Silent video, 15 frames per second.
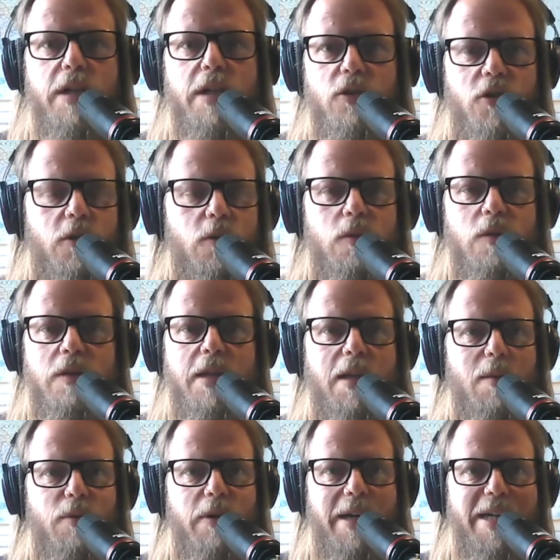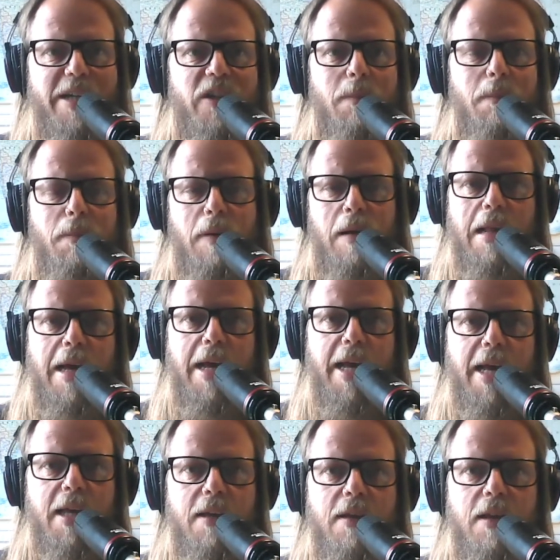ritual, celebration,
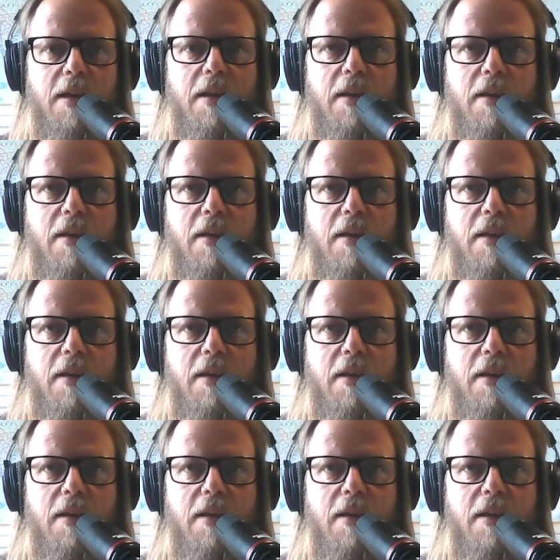play,